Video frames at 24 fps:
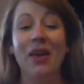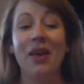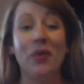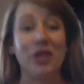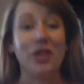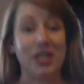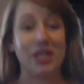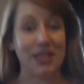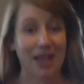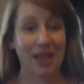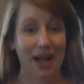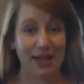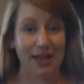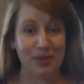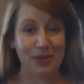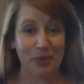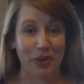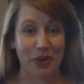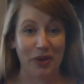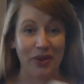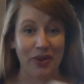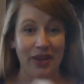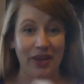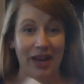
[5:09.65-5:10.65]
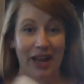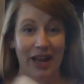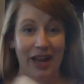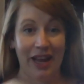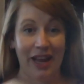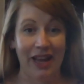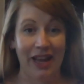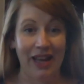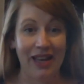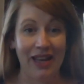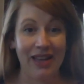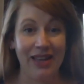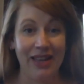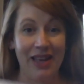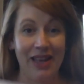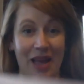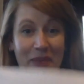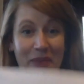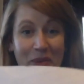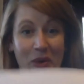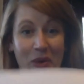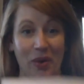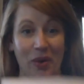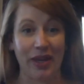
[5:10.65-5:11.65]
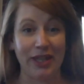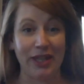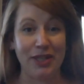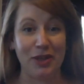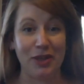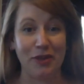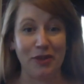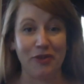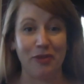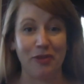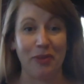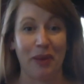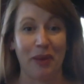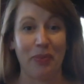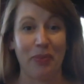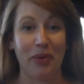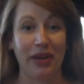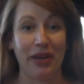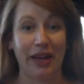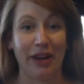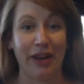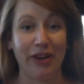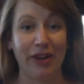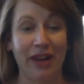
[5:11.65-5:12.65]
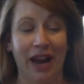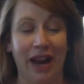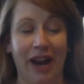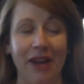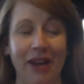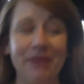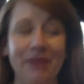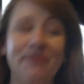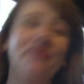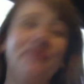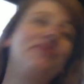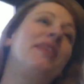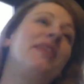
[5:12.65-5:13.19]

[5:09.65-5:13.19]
which is the hospital that I am going to for my prenatal care.